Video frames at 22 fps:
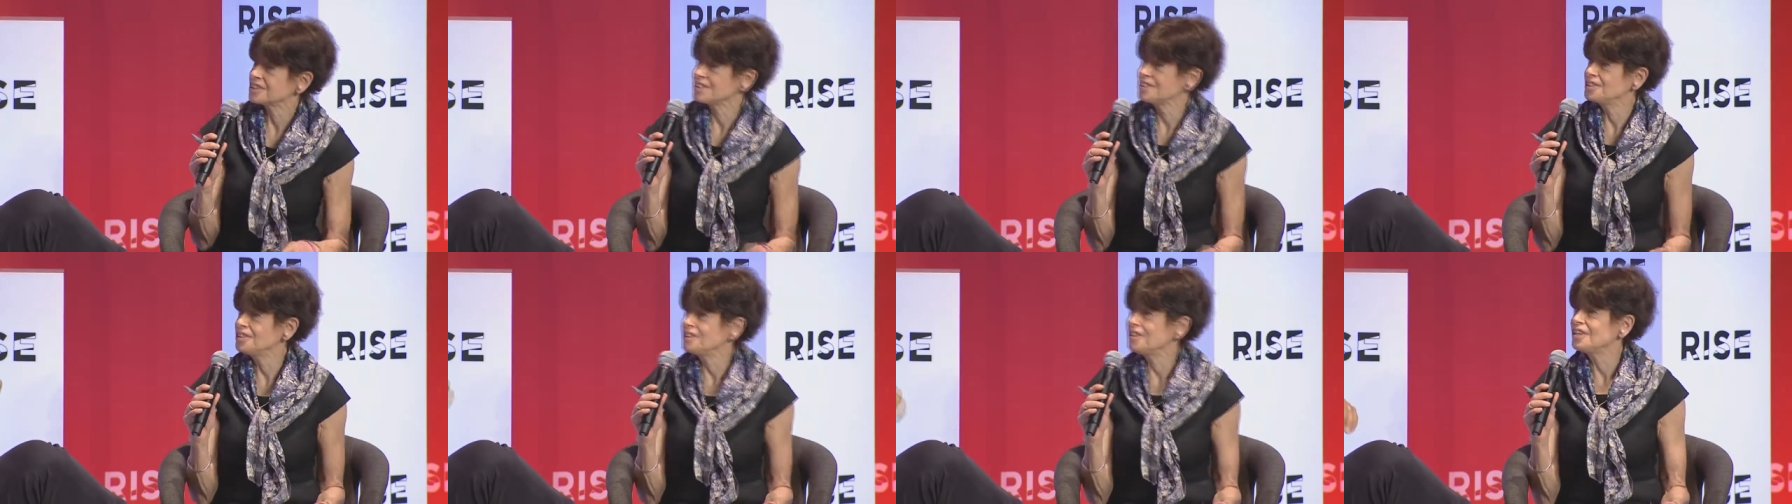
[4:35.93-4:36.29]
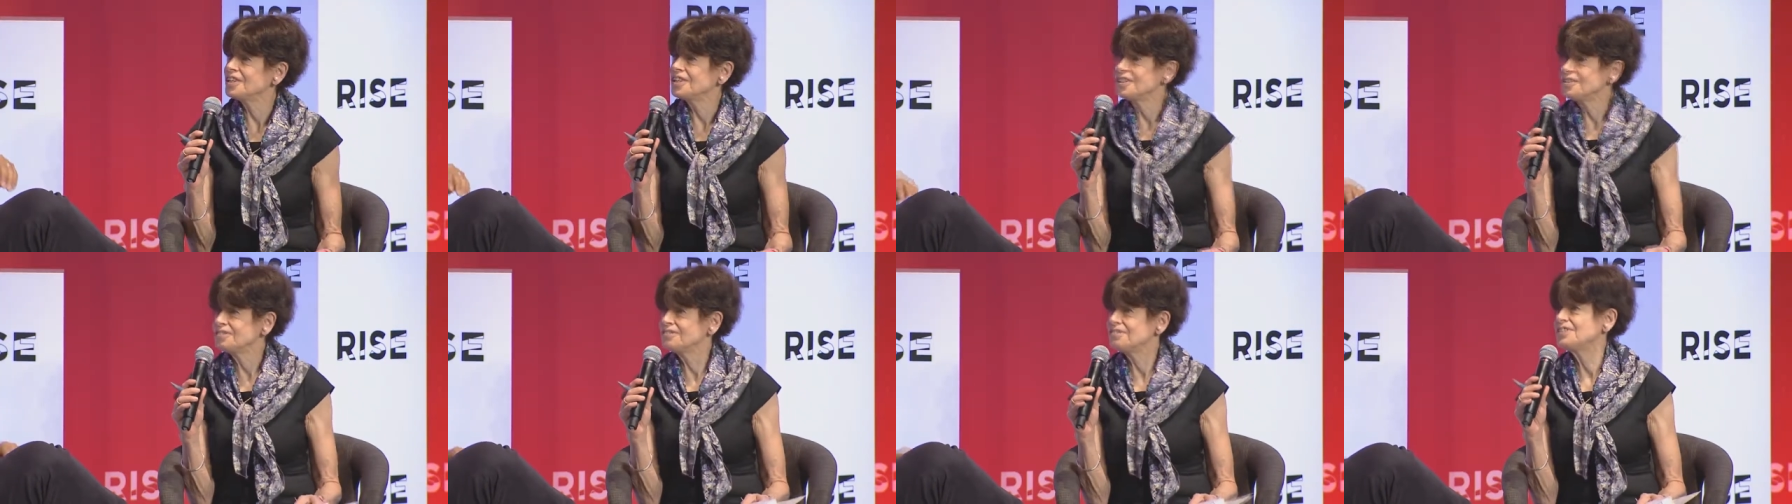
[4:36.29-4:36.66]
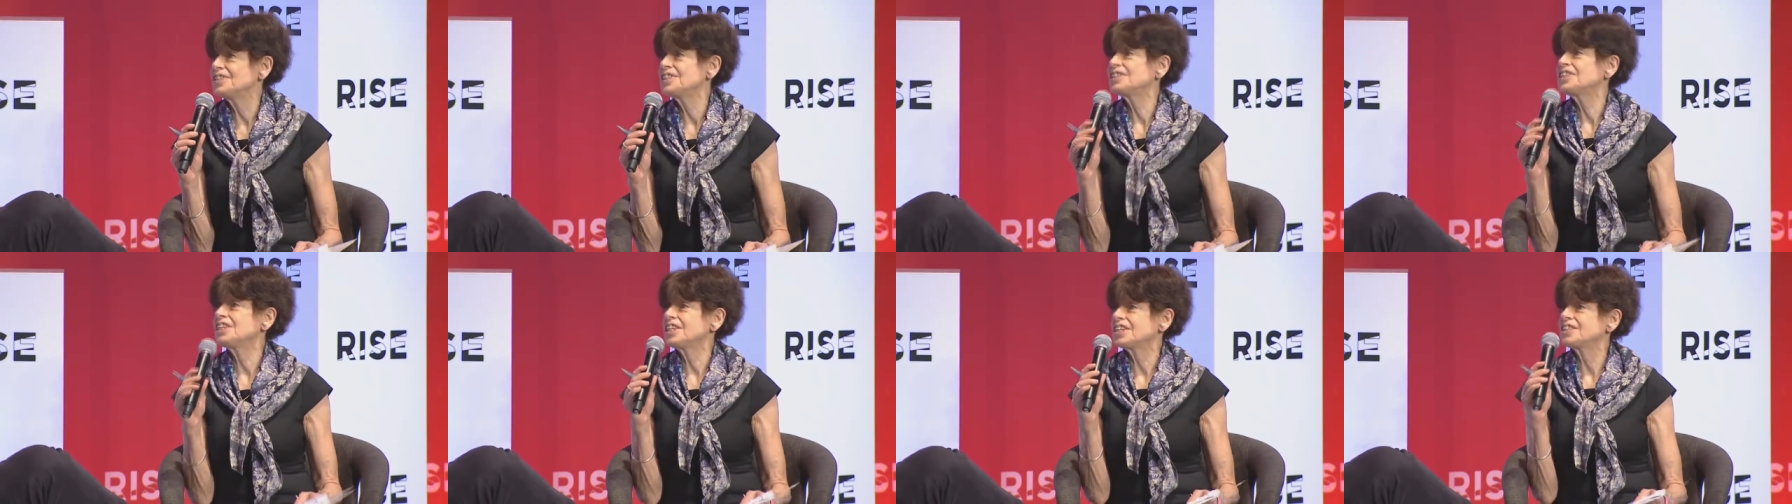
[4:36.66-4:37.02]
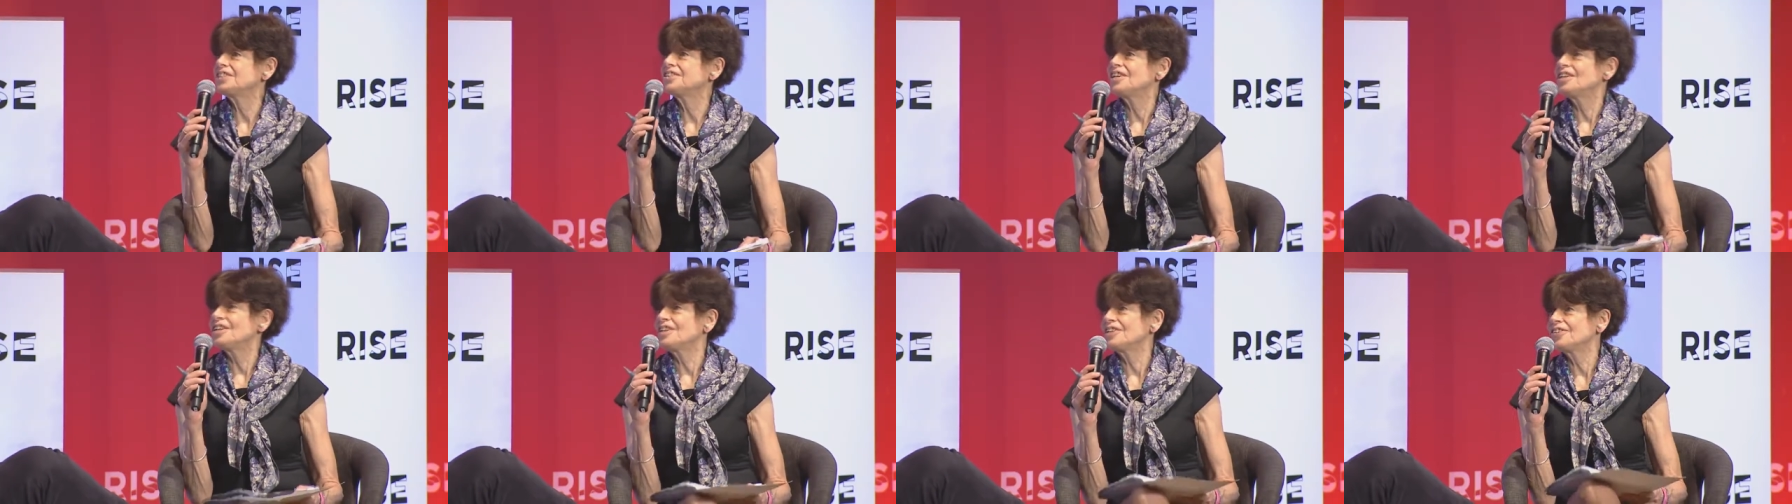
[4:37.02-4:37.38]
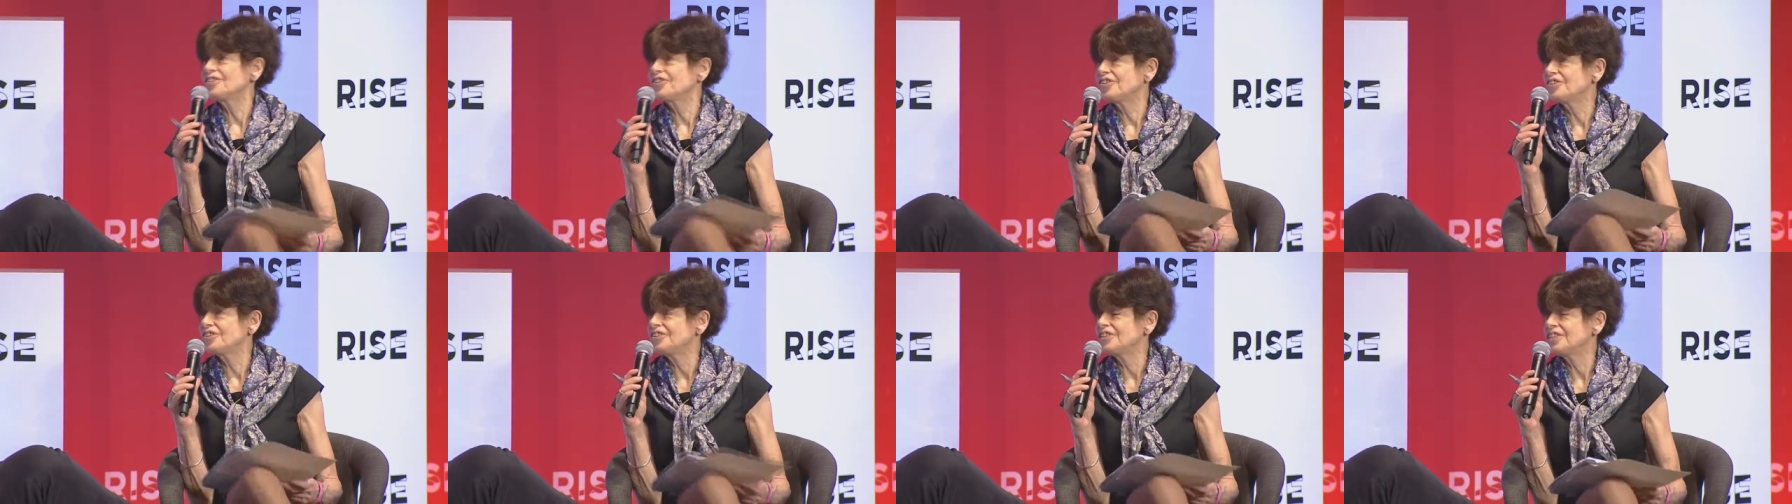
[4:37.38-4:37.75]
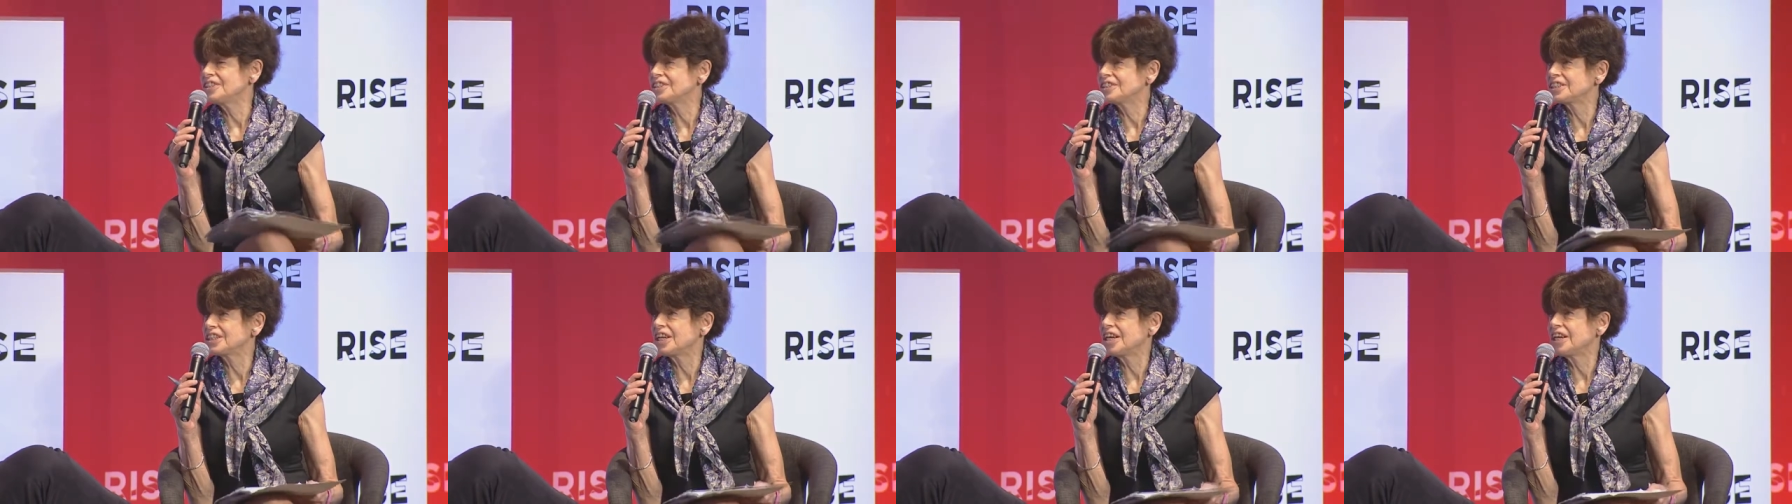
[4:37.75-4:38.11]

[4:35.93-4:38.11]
a lot of the technology that's